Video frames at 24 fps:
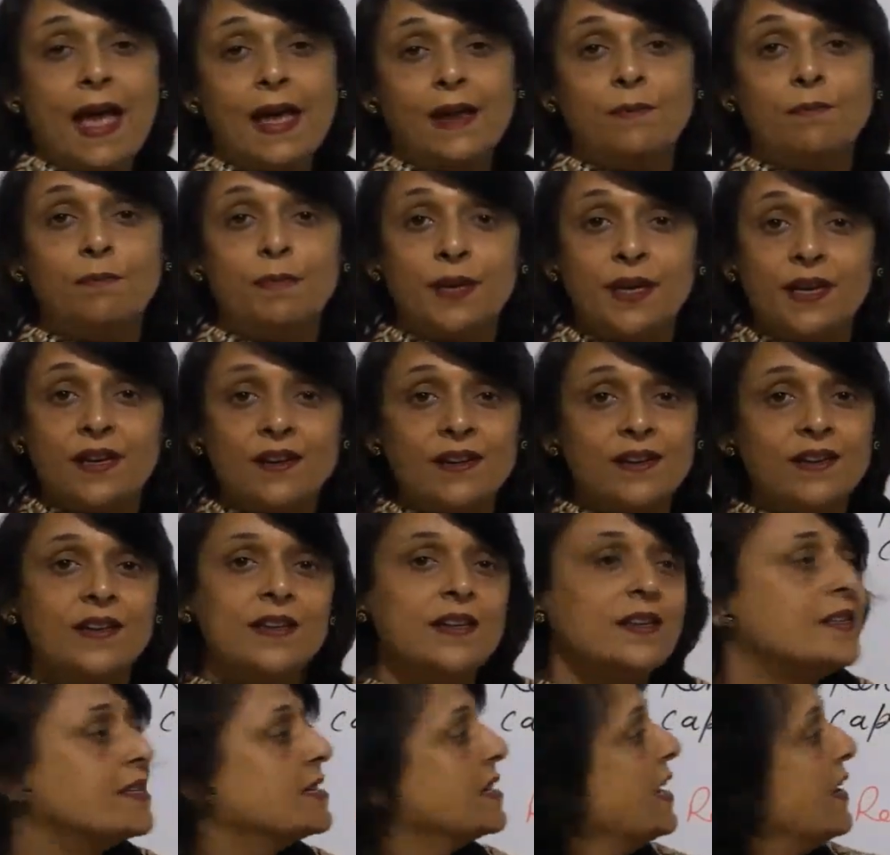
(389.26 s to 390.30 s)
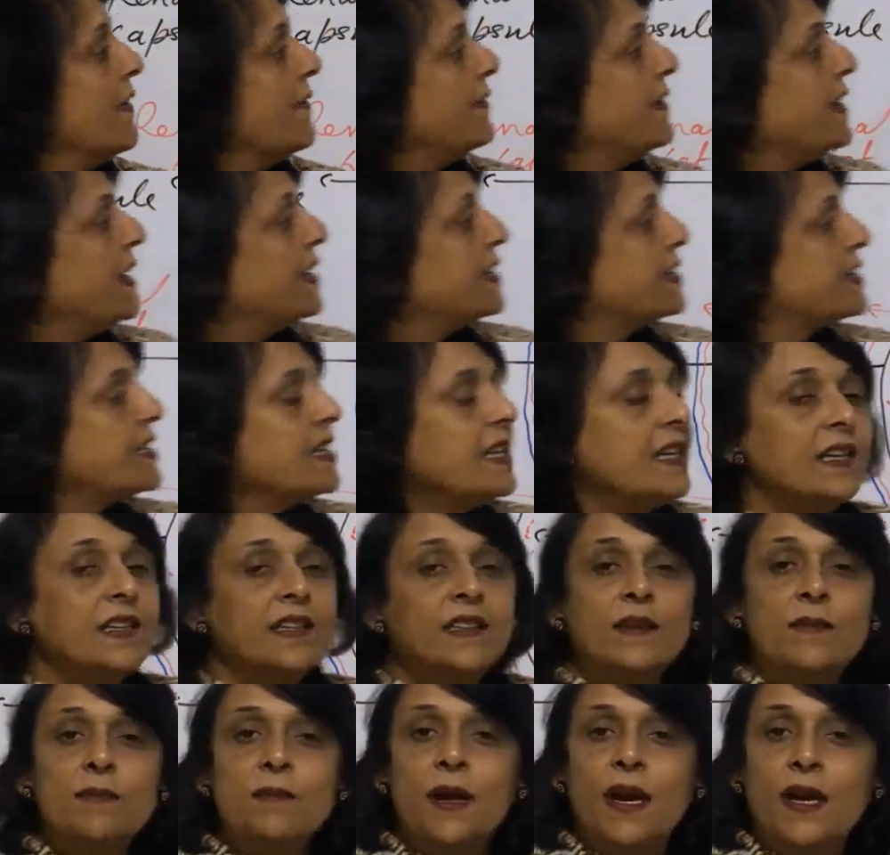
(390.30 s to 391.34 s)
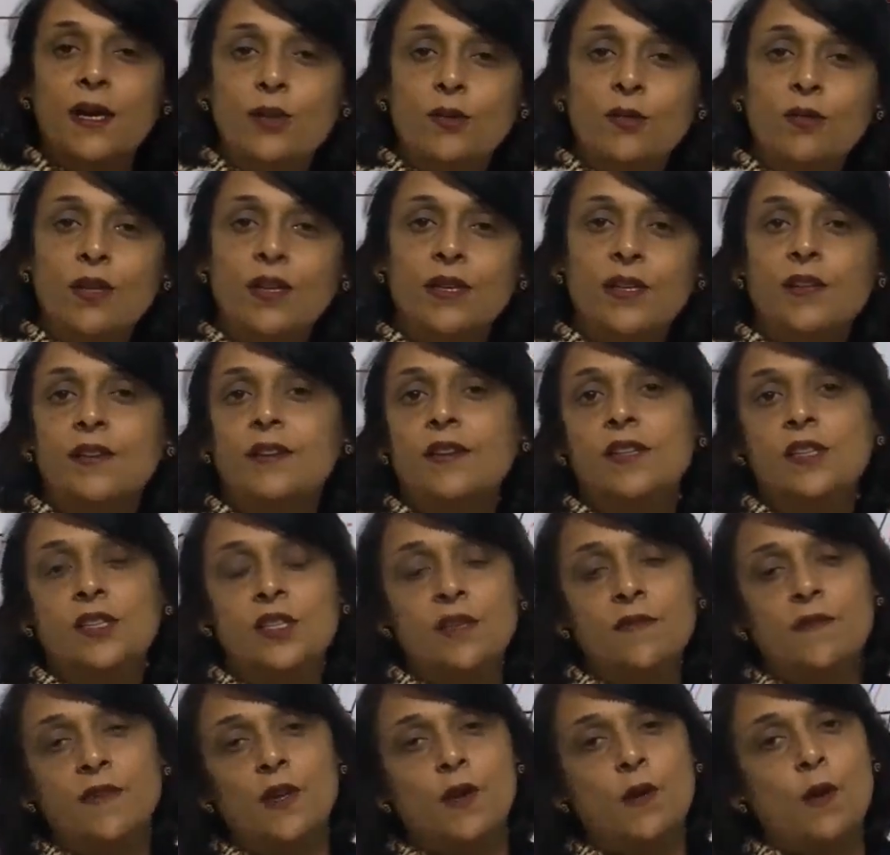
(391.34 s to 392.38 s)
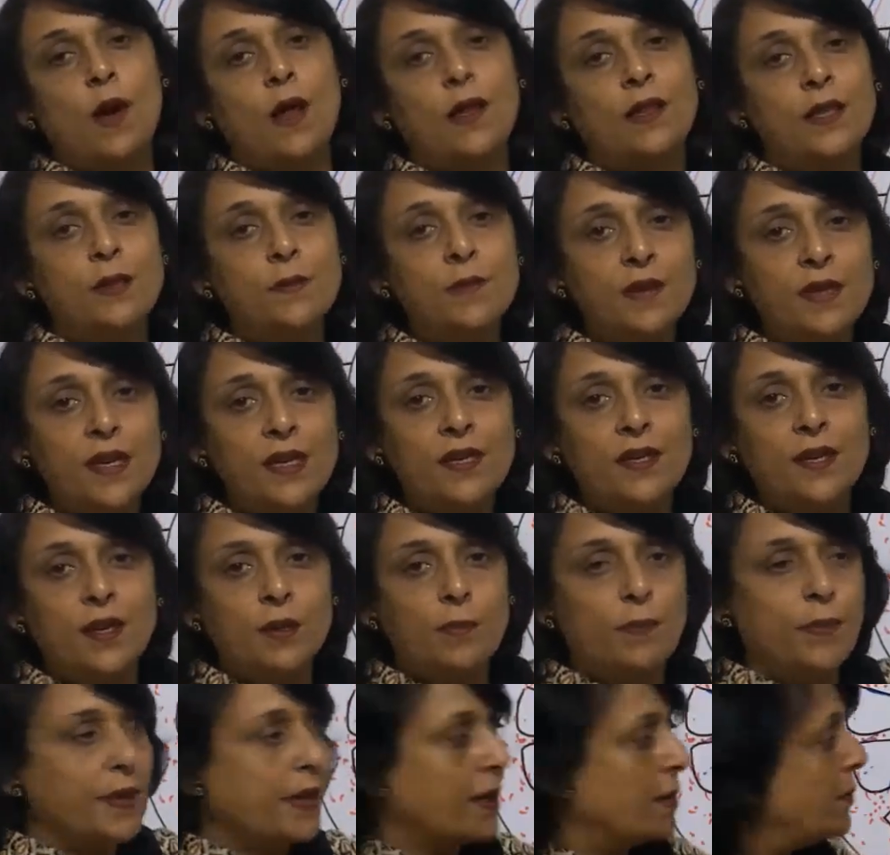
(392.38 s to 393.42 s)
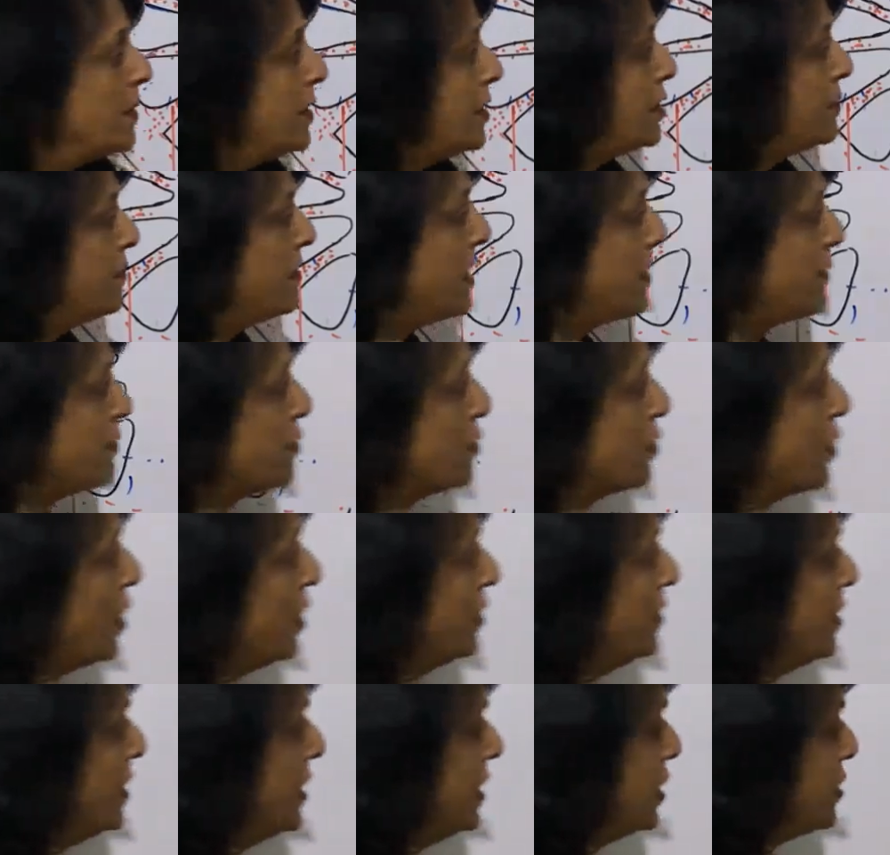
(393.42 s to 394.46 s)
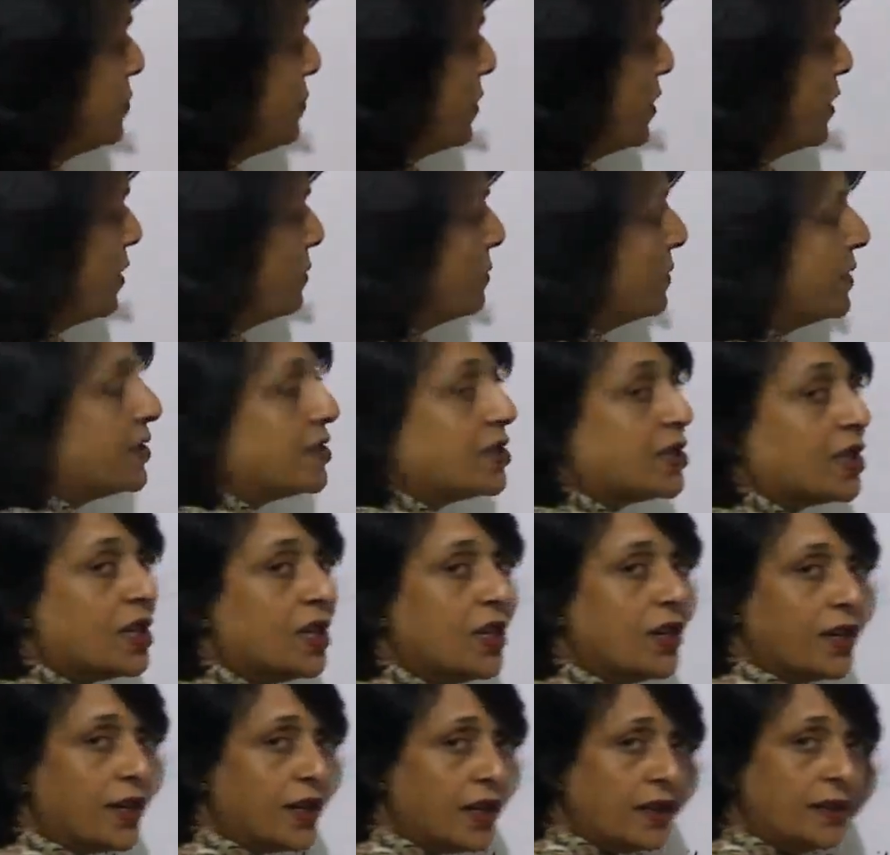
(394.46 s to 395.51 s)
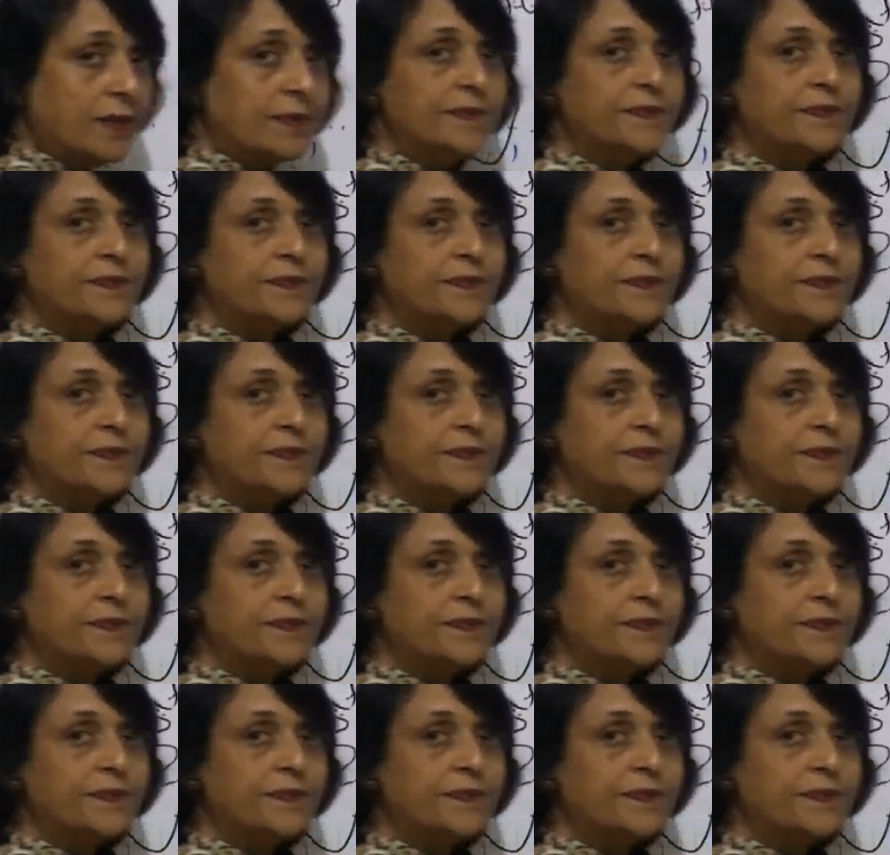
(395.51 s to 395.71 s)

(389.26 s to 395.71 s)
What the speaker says: and because they are seen in the medullary region, we call them renal pyramids. We have drawn these pyramids here,